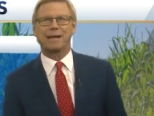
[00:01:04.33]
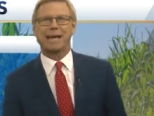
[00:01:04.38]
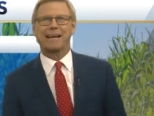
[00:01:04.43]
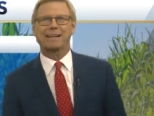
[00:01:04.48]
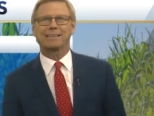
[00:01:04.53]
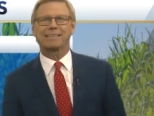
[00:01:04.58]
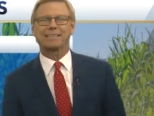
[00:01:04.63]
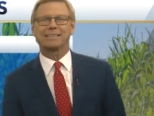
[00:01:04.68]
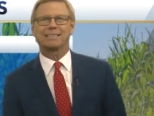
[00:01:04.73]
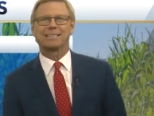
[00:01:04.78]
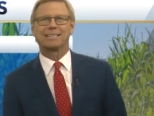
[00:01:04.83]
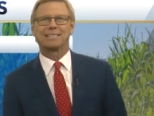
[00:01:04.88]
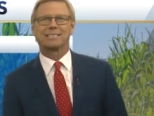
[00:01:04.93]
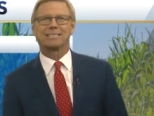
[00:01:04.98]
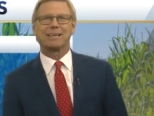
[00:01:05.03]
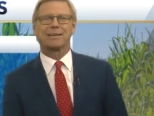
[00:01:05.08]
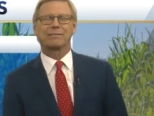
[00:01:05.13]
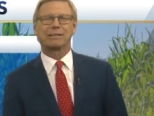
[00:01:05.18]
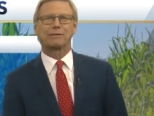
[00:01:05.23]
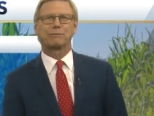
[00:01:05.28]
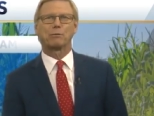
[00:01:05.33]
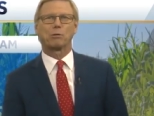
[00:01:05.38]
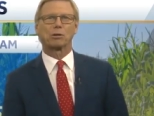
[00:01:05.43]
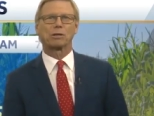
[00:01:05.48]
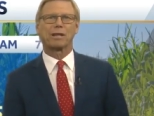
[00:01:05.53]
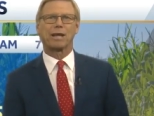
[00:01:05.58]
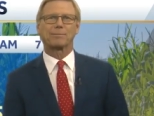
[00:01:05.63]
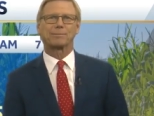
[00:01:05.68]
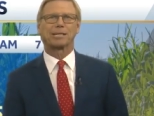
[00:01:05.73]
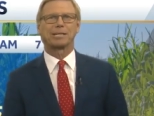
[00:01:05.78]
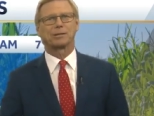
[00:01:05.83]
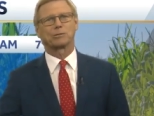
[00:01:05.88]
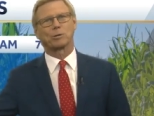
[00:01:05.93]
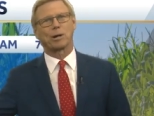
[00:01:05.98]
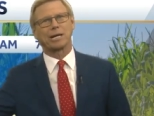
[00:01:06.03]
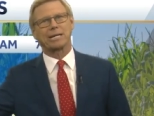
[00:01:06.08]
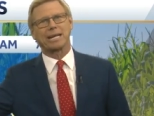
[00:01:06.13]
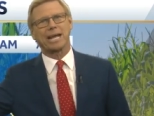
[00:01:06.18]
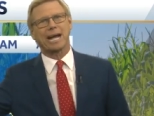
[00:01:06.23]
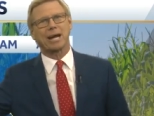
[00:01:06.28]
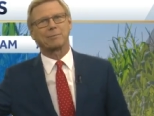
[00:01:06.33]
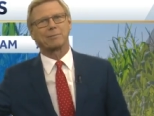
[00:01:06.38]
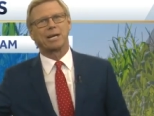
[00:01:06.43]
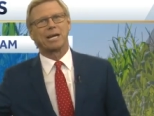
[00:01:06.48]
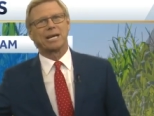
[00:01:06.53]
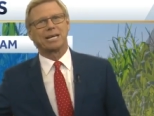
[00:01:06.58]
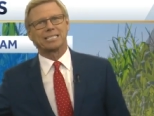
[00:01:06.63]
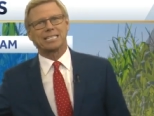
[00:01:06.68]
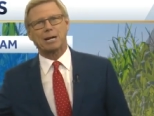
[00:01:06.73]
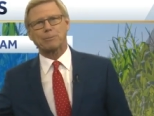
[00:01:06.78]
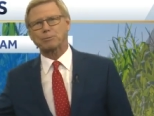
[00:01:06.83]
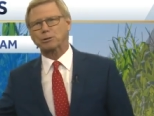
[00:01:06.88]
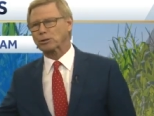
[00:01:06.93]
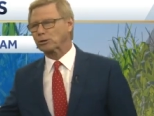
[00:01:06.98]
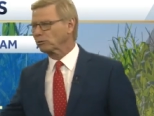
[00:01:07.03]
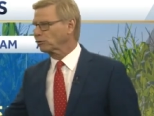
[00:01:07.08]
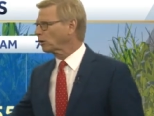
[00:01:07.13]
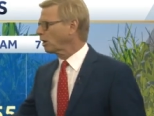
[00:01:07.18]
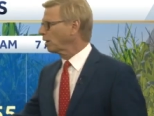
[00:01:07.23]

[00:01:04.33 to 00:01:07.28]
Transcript: Valley, 74 Lebanon right now. Temperatures